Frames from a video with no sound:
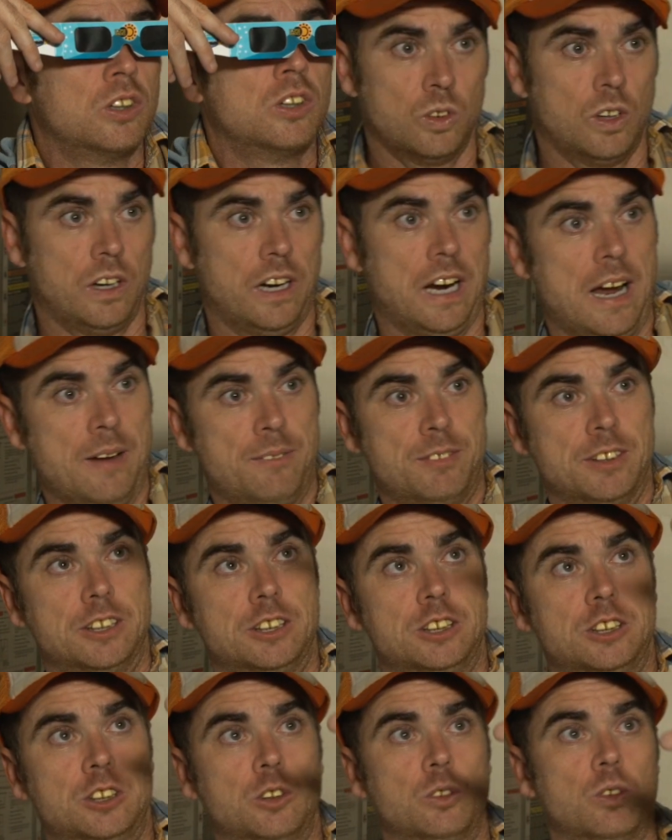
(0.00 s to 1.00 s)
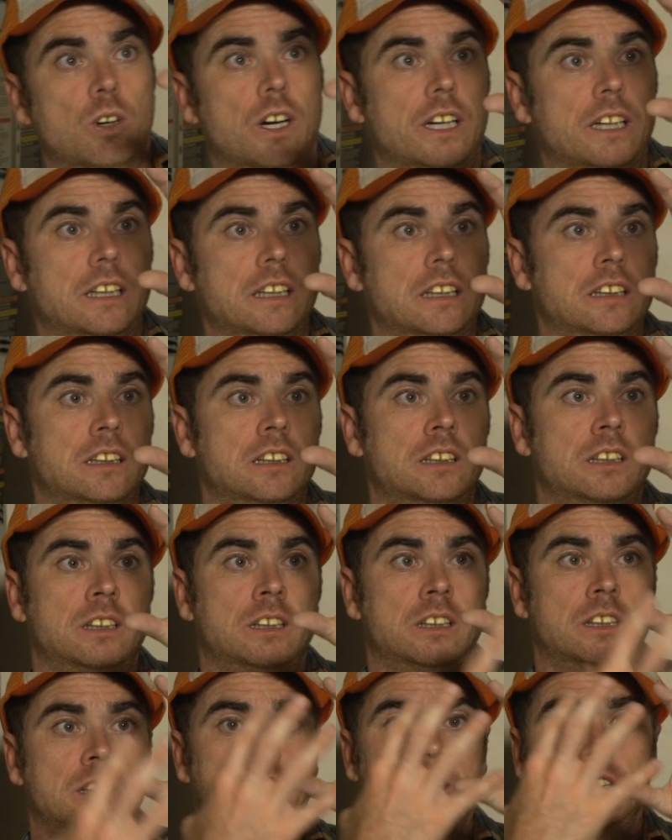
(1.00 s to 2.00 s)
What happens this way
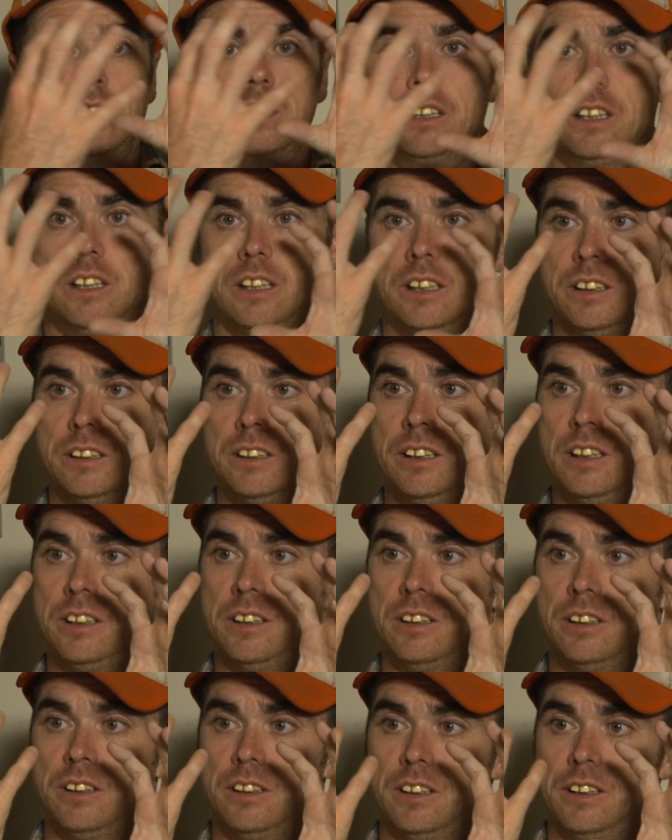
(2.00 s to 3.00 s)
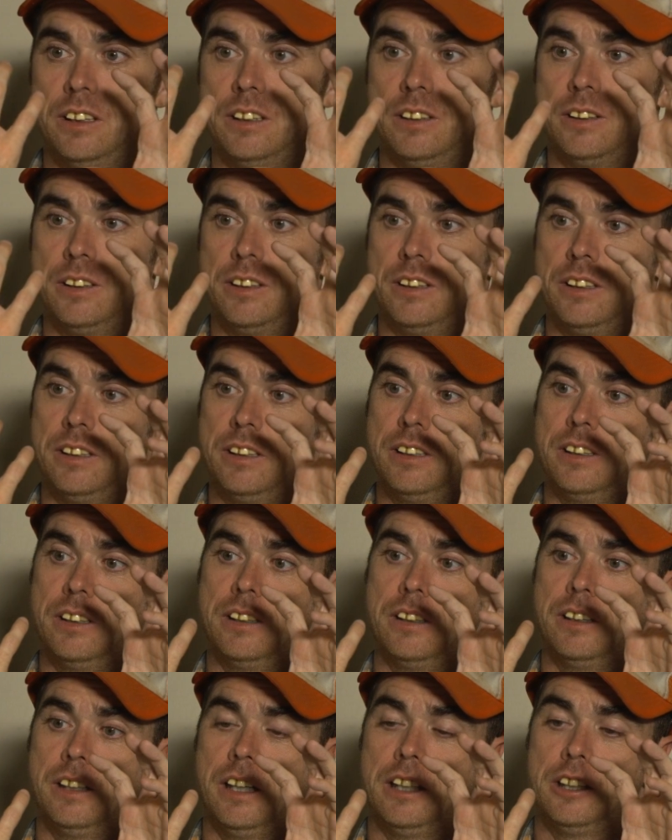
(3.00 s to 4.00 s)
is that the
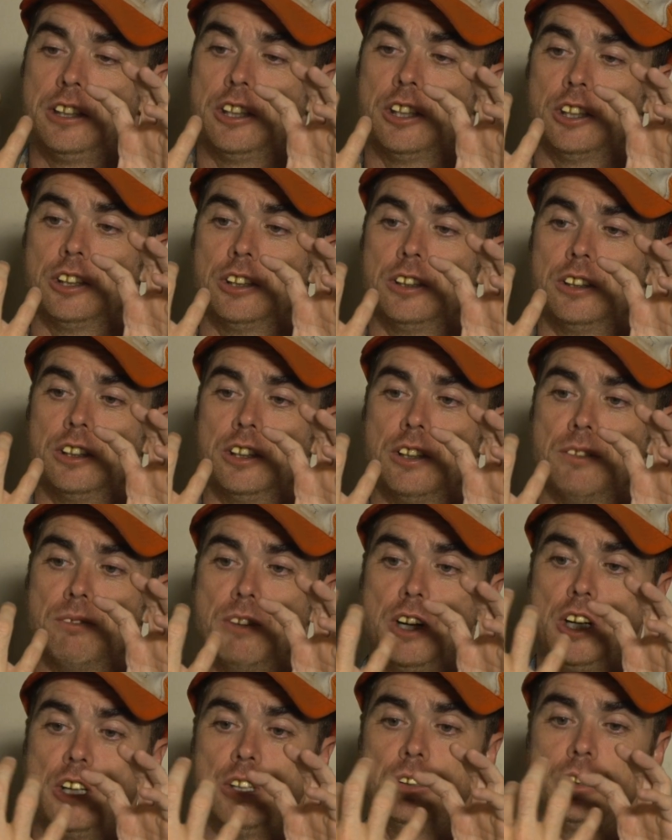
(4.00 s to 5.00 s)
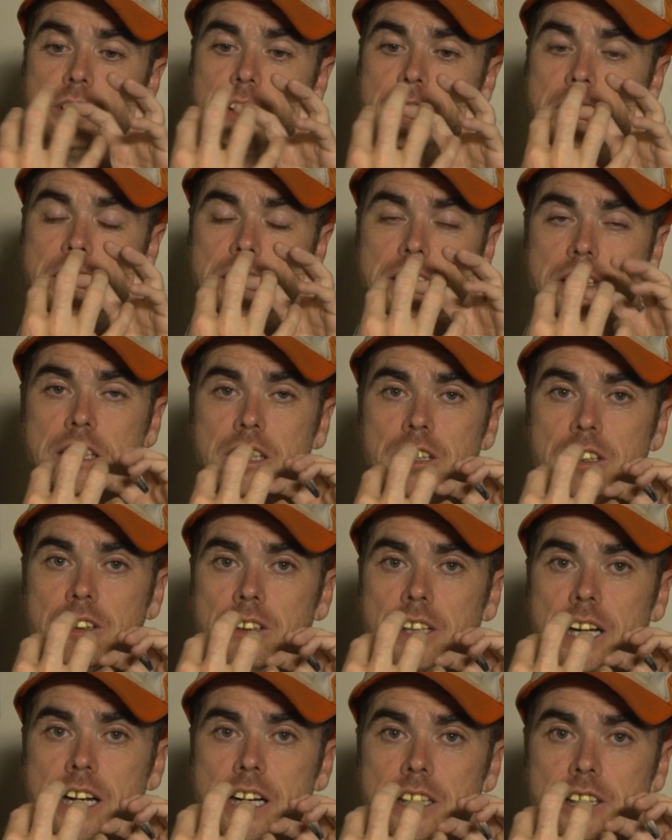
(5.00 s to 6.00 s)
moon says,
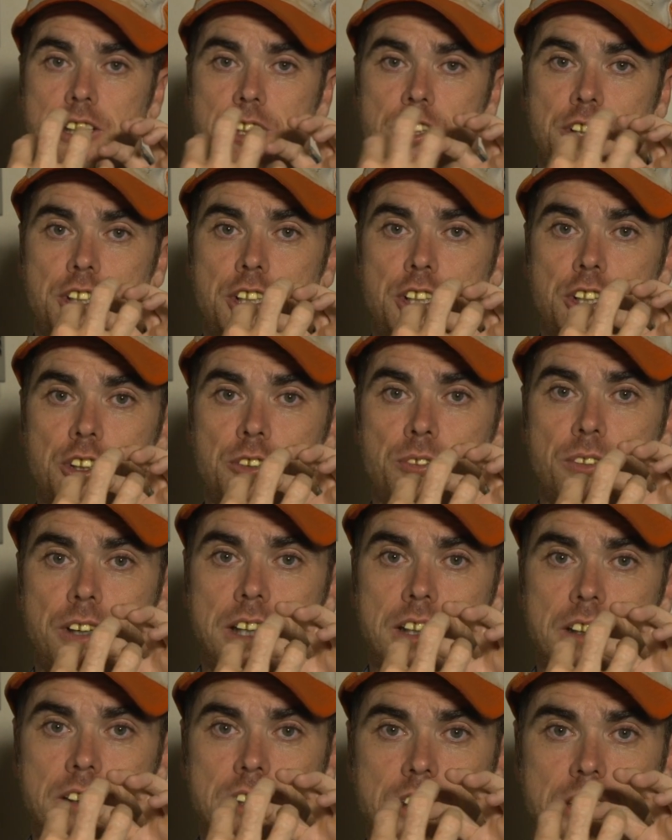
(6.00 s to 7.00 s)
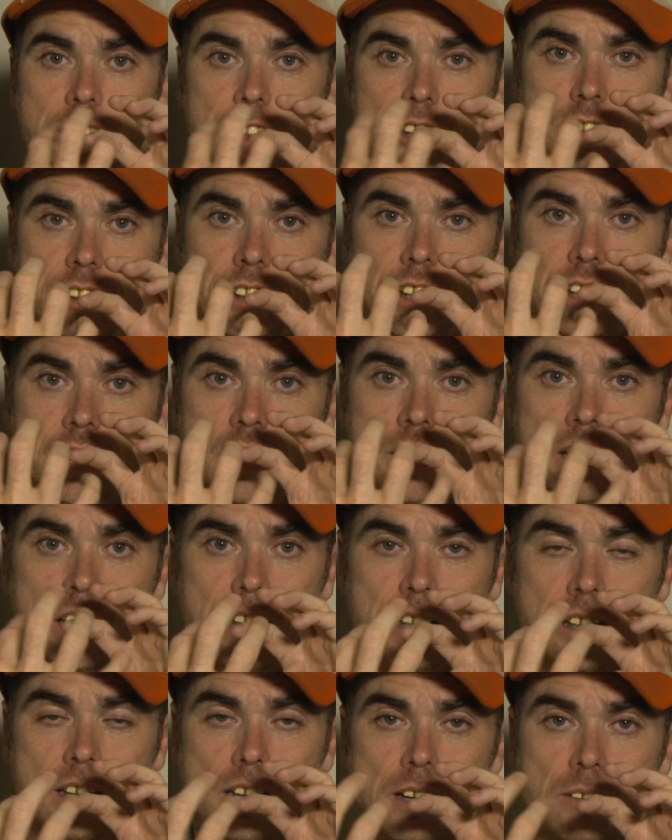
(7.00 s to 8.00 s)
little, hey, excuse me, to the sun,
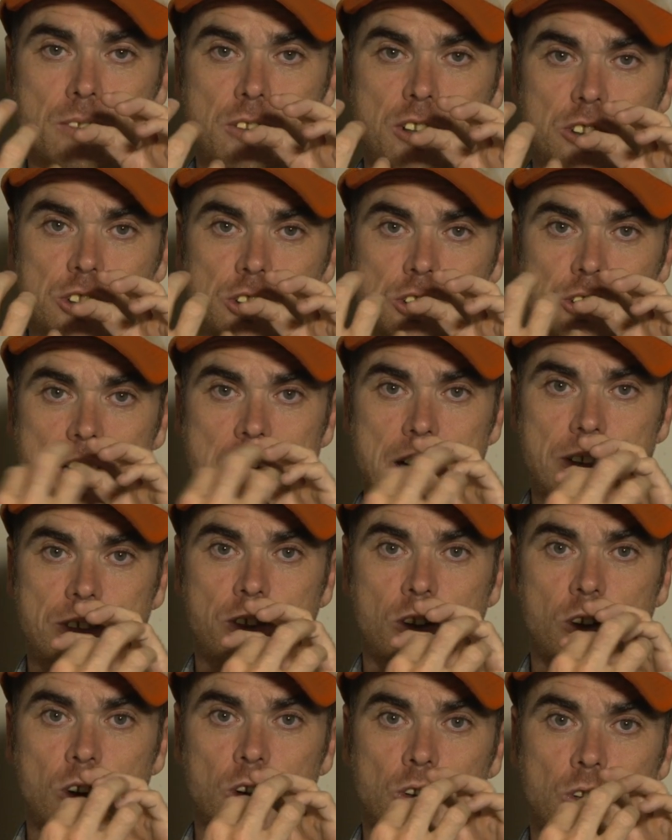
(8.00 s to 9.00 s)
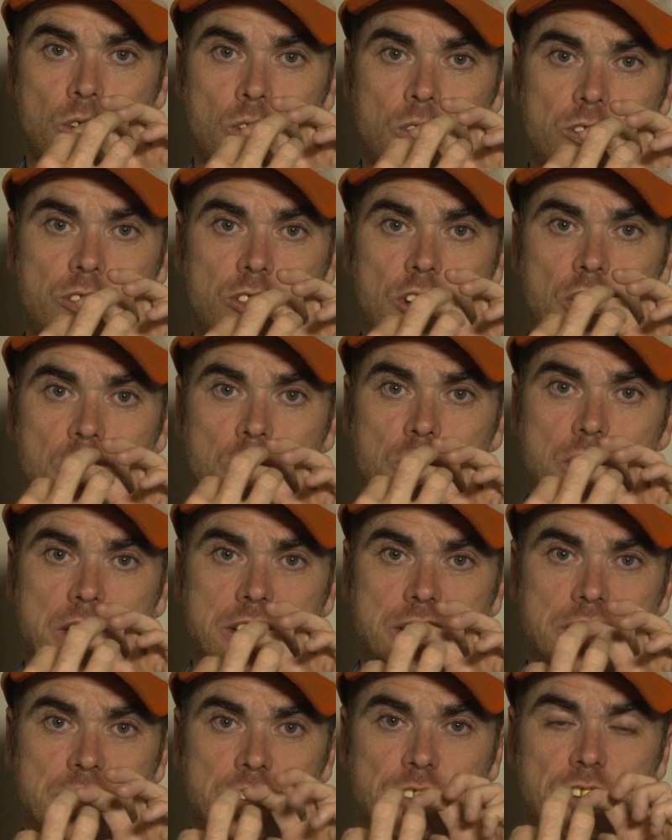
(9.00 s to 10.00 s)
moves right forward, front
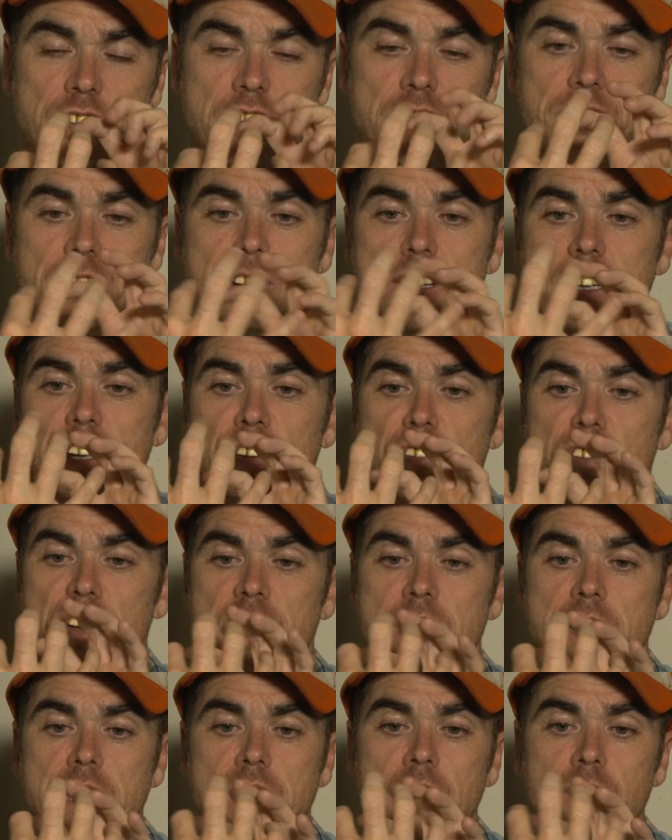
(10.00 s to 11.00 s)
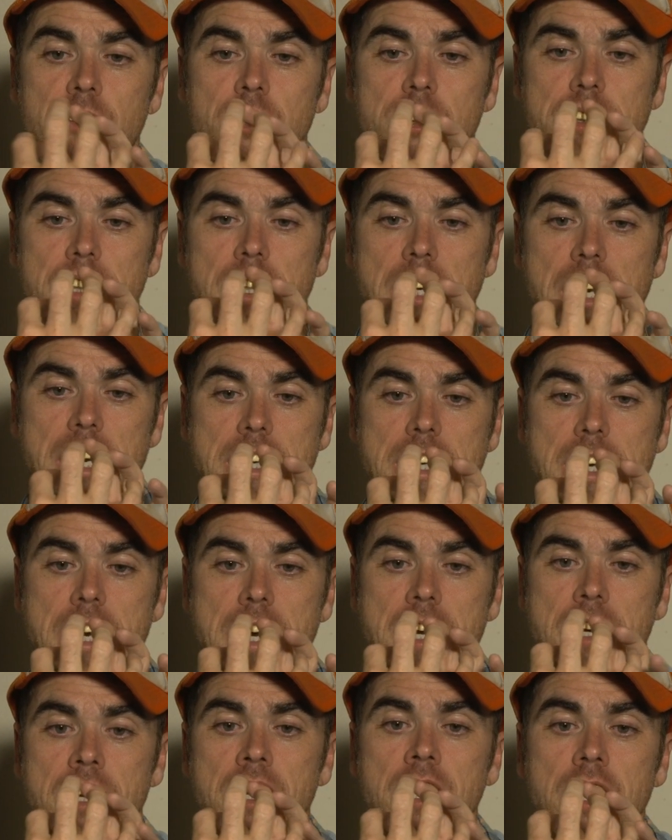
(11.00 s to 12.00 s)
ways in front of it, and when it covers it like
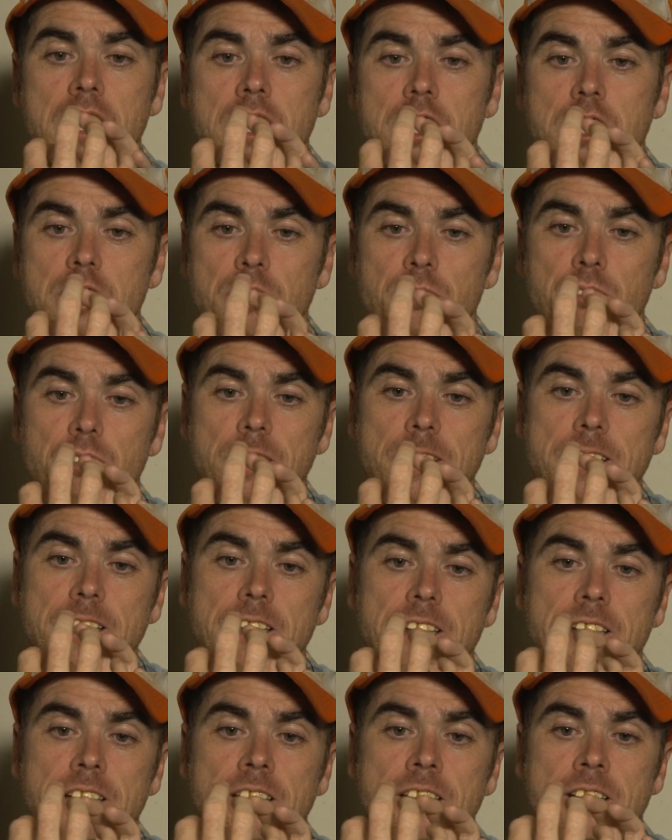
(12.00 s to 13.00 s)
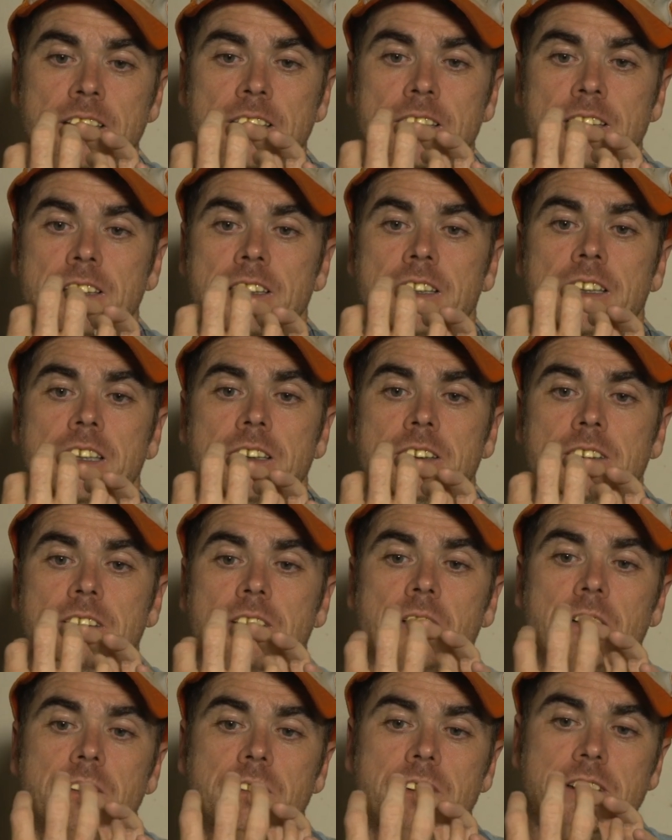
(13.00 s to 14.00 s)
that completely, it's
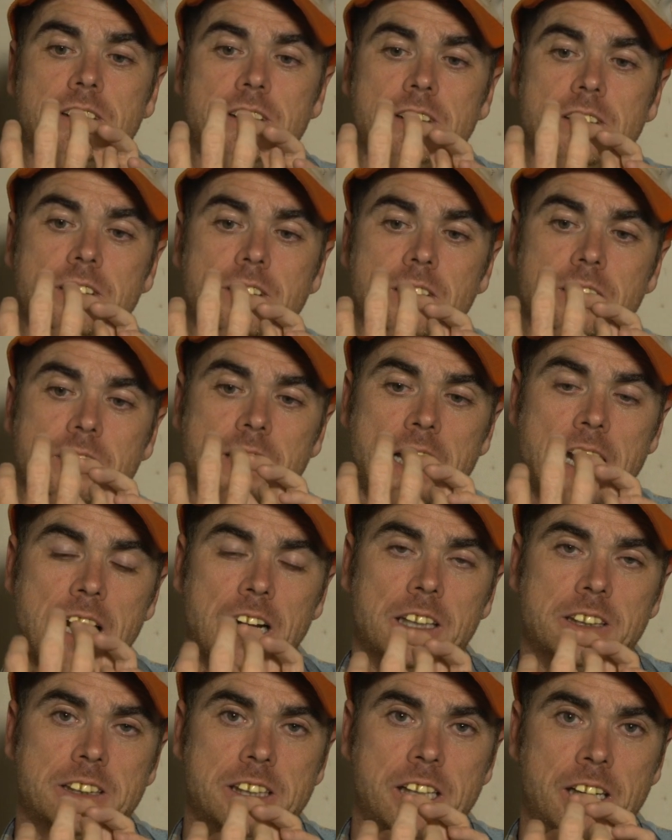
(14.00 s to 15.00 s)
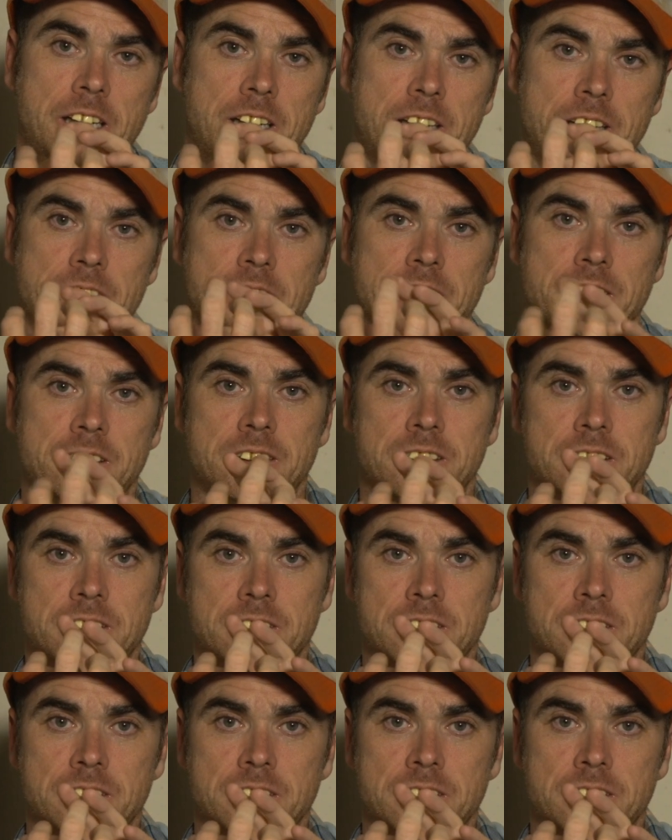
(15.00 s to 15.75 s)
totalitarian.